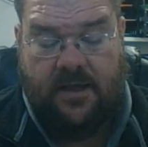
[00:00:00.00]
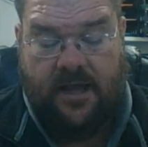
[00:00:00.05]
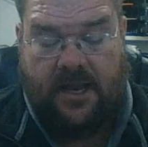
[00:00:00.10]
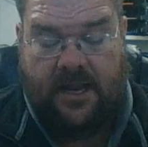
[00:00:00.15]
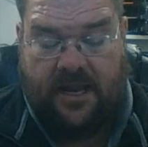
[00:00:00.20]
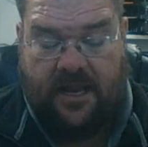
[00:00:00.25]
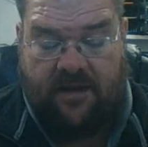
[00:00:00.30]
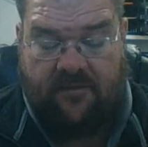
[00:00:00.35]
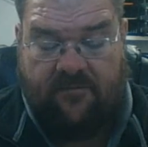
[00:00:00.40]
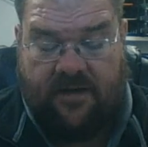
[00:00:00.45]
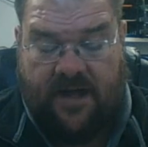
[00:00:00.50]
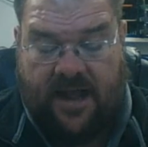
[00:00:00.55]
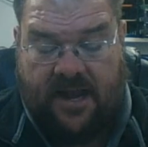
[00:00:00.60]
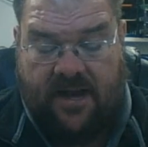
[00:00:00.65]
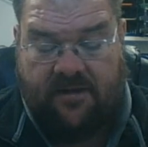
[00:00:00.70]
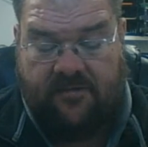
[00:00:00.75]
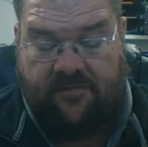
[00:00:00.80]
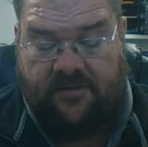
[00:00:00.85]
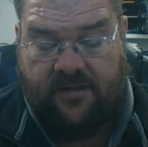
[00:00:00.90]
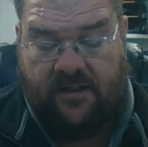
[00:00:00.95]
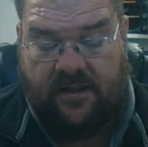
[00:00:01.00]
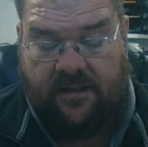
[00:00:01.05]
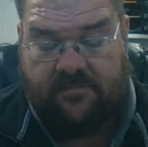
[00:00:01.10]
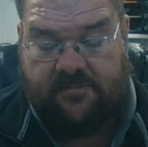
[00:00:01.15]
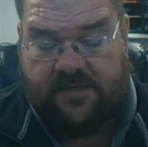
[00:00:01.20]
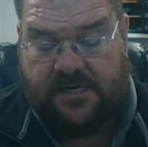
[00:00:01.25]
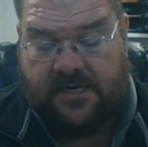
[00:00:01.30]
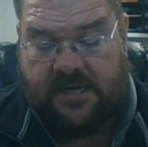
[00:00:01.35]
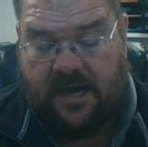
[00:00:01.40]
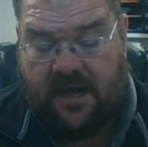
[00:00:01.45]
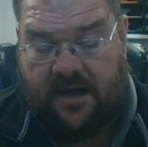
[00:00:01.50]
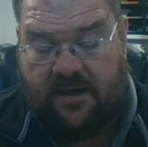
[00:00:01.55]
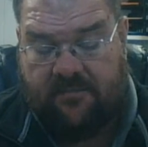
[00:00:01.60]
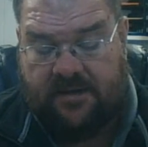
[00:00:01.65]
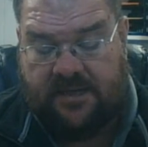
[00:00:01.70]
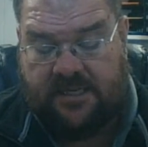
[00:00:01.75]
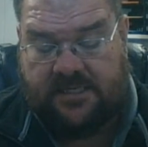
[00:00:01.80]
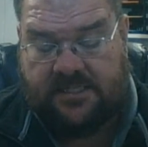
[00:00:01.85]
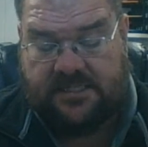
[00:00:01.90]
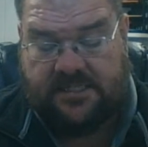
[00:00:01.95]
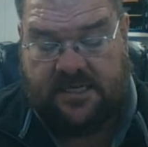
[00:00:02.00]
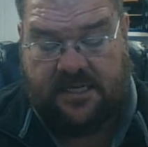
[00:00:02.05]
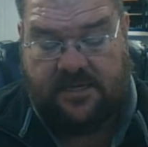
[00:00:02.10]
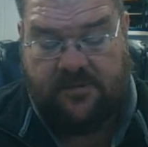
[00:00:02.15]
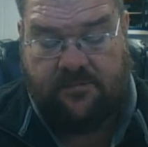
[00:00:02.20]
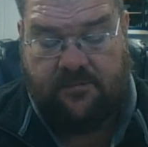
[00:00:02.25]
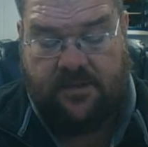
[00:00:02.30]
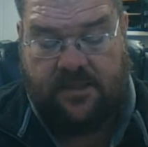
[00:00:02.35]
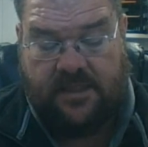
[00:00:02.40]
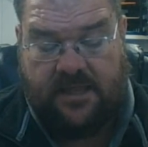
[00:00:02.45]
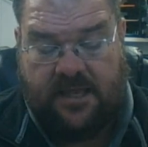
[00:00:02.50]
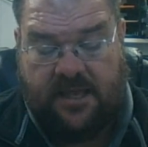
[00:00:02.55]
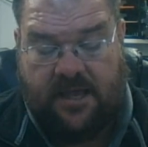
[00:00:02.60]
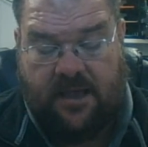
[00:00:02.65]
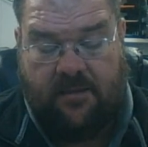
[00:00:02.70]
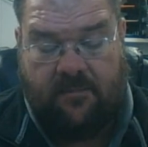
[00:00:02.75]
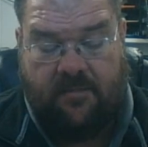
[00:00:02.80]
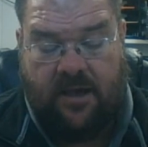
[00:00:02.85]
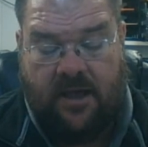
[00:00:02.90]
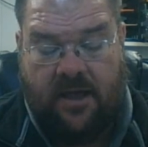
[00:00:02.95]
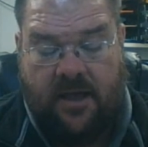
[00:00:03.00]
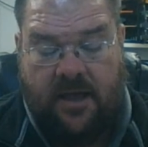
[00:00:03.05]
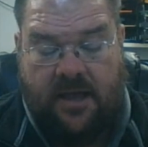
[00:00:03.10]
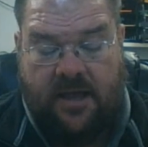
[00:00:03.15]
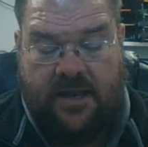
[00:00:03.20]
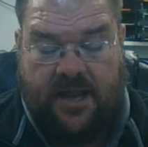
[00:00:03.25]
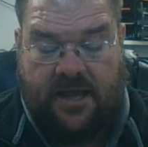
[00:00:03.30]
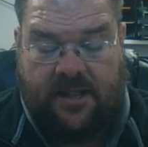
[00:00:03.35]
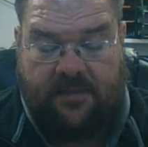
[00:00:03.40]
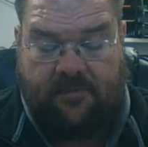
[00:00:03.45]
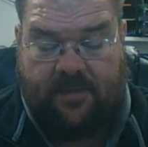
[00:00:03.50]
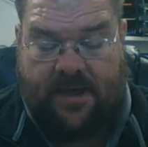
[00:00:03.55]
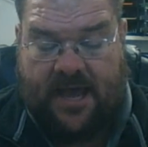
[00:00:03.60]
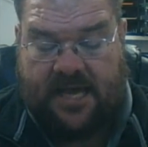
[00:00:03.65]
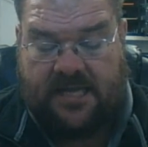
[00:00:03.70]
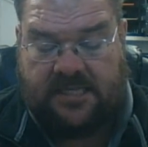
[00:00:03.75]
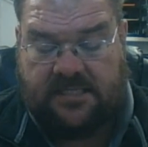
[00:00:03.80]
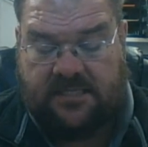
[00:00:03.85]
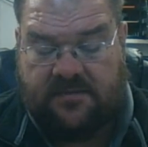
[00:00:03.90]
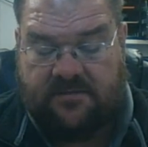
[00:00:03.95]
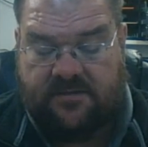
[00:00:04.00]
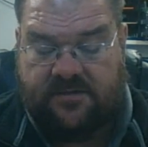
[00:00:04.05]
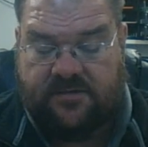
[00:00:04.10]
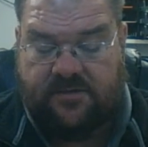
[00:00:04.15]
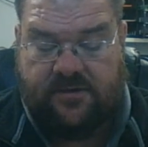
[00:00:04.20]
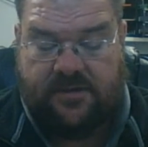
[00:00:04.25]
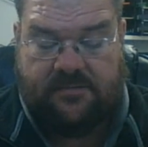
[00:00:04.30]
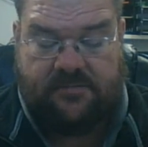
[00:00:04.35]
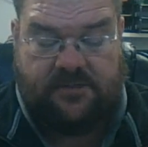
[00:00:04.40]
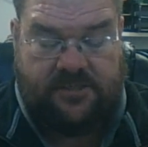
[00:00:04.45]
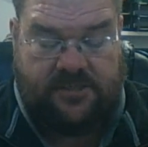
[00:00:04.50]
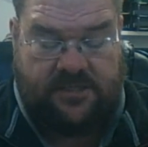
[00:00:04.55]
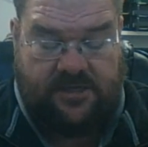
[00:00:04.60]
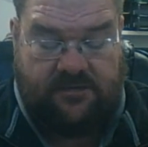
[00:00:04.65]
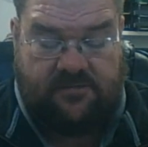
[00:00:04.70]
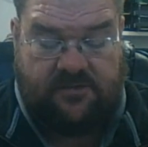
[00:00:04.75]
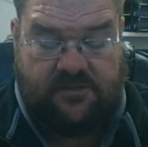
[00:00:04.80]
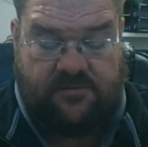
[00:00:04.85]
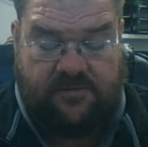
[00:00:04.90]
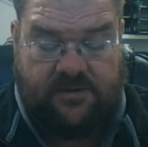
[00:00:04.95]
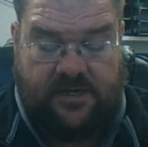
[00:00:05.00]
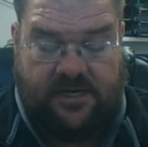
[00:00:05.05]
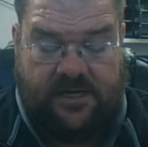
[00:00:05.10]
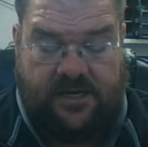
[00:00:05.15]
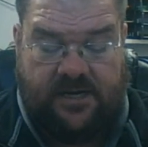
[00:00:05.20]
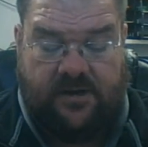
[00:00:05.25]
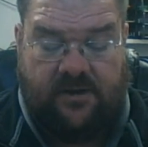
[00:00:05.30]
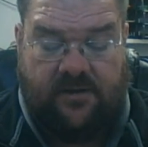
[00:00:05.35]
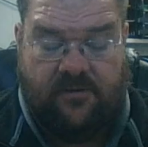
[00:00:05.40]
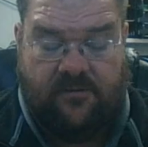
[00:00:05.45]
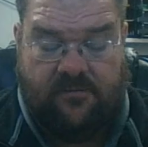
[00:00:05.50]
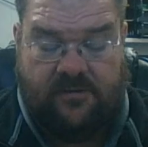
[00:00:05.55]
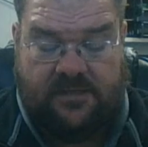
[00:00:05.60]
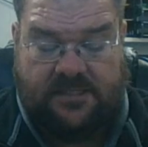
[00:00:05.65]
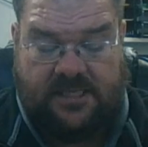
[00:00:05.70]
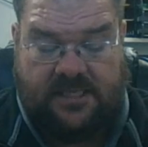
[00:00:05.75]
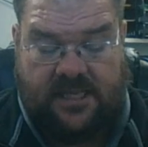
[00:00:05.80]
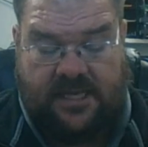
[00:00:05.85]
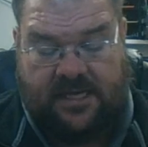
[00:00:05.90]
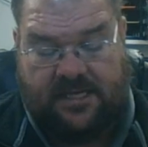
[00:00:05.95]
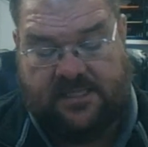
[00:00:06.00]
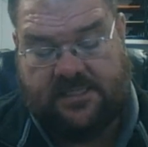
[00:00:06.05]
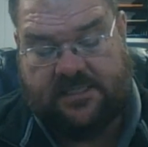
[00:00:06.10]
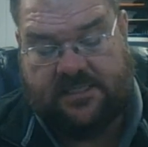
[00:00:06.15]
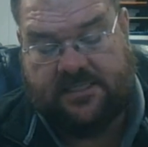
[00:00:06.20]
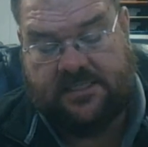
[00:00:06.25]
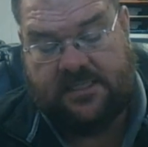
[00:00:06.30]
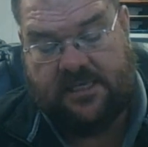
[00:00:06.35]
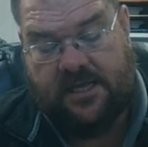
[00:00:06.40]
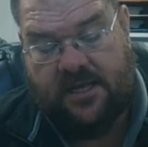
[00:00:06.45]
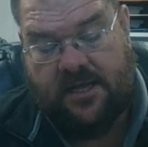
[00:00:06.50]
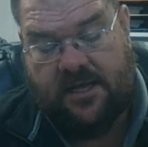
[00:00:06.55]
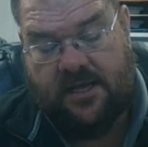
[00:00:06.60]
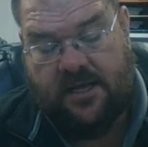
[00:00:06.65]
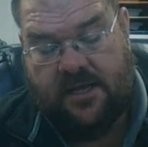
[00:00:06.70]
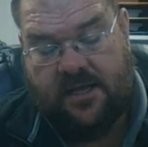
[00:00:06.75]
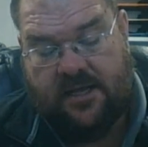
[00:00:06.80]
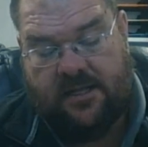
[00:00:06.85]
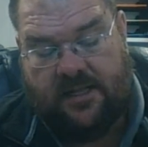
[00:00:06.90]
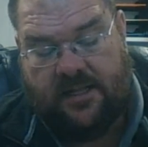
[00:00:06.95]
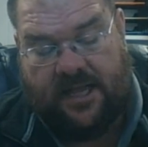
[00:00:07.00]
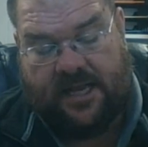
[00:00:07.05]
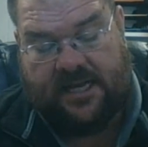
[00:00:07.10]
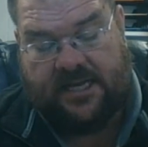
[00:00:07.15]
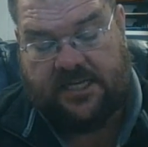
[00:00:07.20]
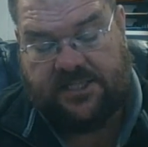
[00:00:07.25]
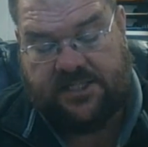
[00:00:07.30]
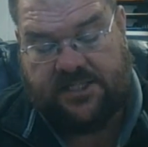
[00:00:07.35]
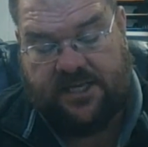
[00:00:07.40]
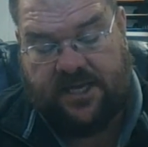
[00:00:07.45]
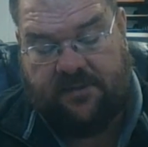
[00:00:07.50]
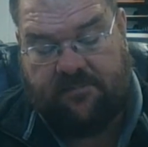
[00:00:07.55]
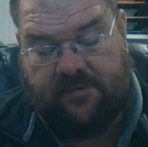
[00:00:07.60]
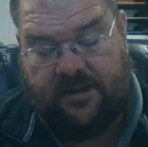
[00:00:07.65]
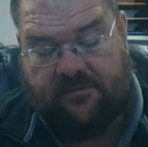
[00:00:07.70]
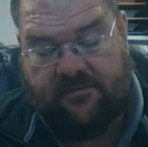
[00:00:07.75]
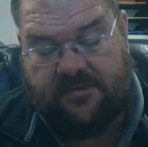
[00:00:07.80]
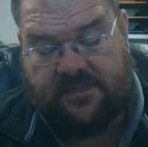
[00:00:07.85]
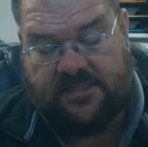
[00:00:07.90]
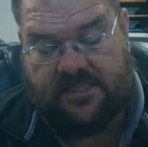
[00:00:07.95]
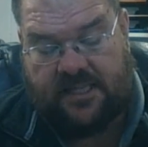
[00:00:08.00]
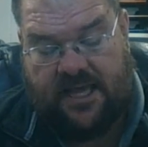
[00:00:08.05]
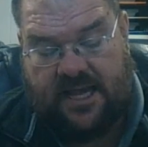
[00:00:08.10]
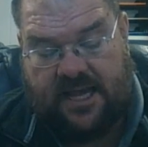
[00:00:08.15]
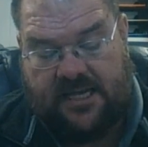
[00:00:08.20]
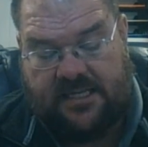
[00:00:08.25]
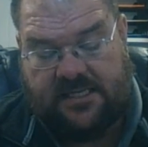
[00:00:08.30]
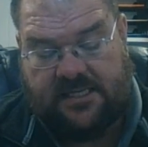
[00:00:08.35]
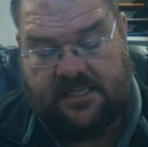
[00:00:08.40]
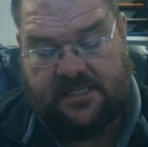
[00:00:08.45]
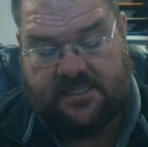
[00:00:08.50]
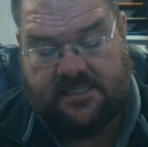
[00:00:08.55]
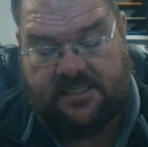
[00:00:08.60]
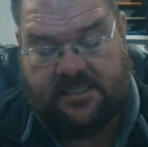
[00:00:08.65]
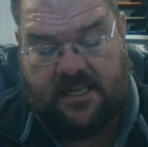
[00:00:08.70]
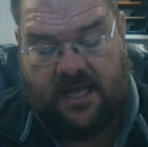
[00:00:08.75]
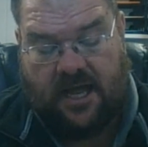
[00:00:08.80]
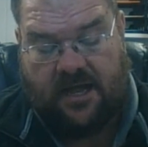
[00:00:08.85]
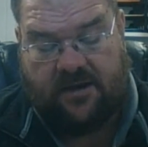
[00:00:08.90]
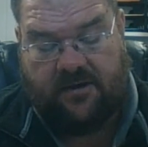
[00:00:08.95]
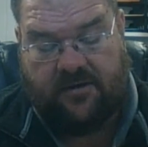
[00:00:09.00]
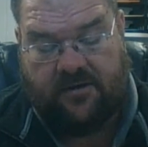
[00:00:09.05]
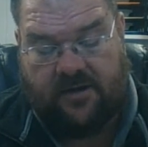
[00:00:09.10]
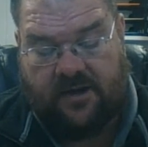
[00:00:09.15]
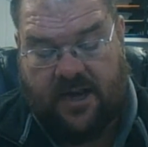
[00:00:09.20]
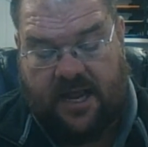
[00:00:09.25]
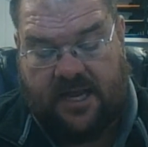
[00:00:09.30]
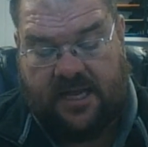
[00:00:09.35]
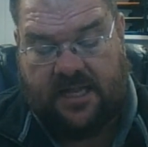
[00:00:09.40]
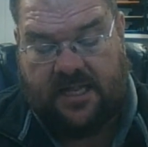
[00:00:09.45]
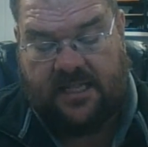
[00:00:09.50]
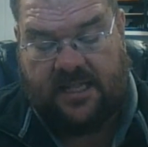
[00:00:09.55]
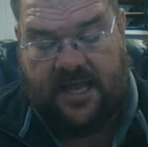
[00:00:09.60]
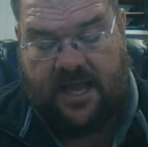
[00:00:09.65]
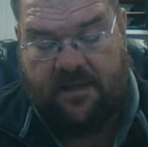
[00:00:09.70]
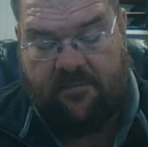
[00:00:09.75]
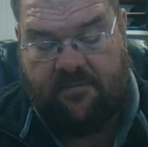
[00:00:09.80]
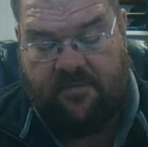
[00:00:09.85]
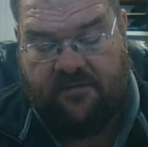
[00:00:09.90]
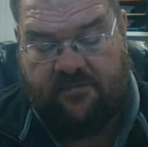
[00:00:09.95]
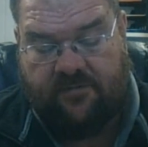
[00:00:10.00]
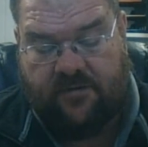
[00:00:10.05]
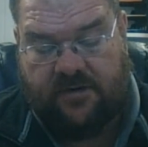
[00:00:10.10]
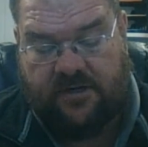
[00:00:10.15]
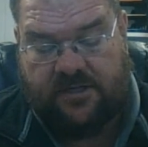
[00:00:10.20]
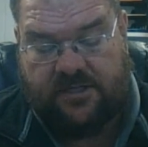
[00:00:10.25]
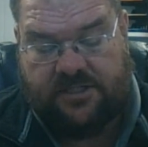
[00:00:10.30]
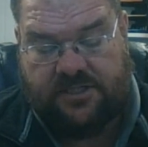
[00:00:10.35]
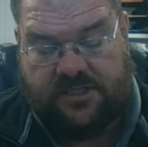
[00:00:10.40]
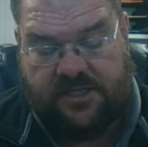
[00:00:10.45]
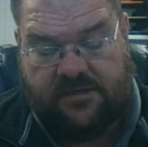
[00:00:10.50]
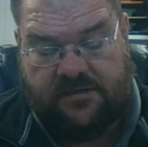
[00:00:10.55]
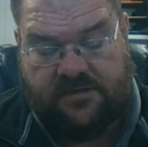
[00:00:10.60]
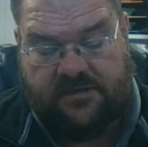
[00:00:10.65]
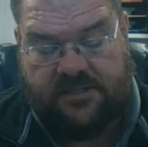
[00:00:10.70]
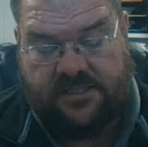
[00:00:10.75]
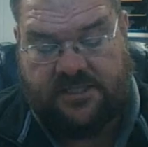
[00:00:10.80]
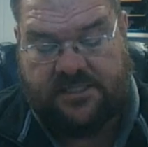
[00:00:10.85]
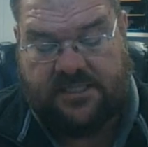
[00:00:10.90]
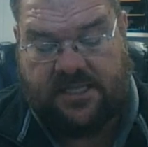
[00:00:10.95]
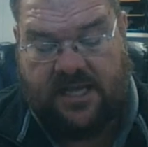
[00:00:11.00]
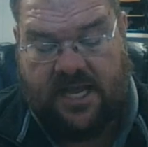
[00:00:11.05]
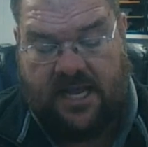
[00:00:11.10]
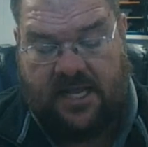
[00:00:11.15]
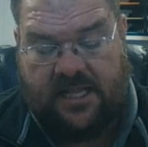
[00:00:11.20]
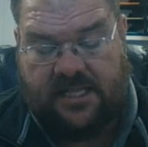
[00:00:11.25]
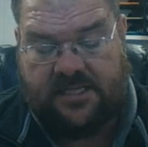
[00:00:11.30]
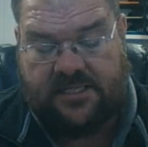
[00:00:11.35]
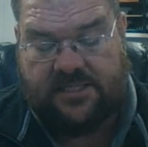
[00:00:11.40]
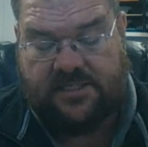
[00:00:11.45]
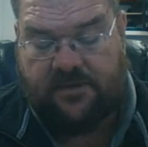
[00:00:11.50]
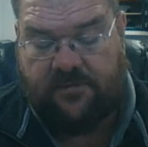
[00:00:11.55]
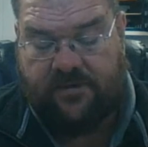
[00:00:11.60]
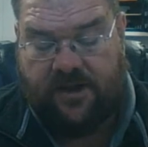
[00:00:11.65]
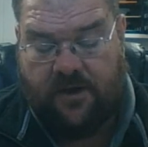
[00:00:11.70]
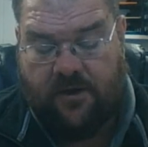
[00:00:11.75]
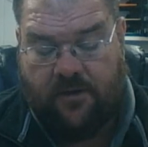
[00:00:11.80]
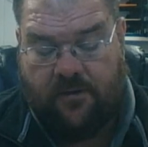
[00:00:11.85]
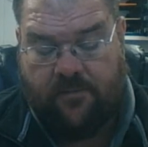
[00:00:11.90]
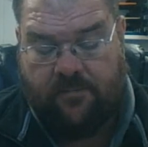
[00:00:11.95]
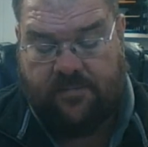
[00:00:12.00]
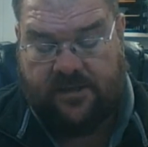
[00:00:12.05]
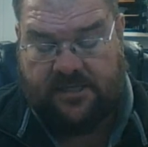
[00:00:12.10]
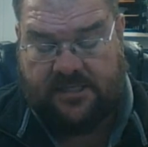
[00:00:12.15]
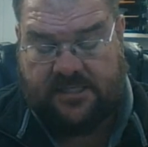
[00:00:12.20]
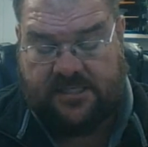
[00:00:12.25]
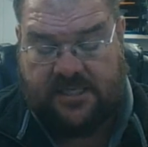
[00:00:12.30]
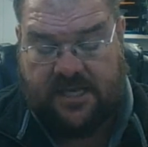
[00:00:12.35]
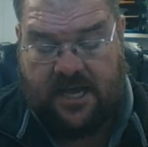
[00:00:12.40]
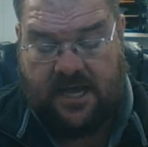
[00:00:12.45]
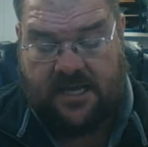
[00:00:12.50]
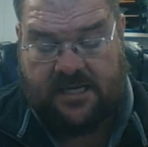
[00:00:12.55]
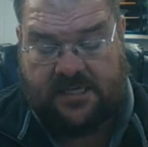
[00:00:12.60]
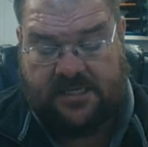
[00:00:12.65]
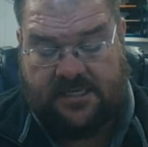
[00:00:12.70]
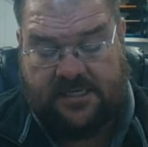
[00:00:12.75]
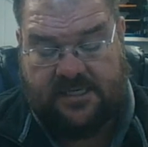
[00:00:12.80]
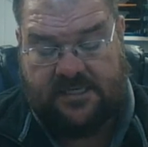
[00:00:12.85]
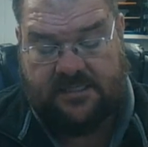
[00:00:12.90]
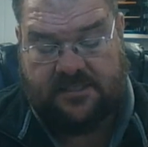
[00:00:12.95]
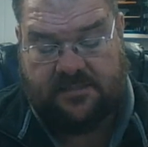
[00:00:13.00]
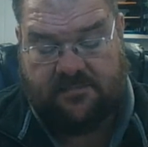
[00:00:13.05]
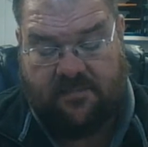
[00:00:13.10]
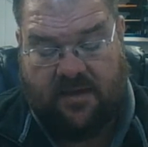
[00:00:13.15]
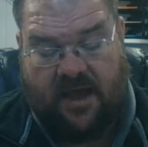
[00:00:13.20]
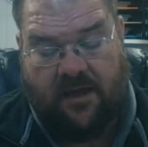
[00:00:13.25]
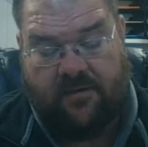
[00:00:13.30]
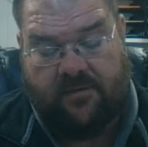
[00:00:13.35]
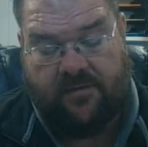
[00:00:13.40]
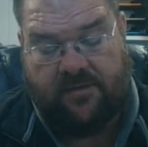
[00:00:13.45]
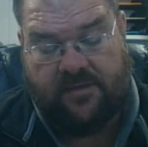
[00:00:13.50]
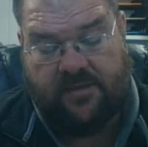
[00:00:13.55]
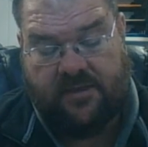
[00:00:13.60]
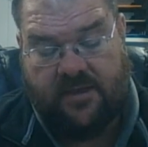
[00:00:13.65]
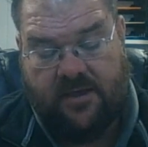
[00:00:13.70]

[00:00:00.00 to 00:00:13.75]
And he invited Philip to come and sit with him. Now, the passage of scriptures he was reading was this Like a sheep, he was led to the slaughter, and like a lamb before its shears is silent, so he opens not his mouth.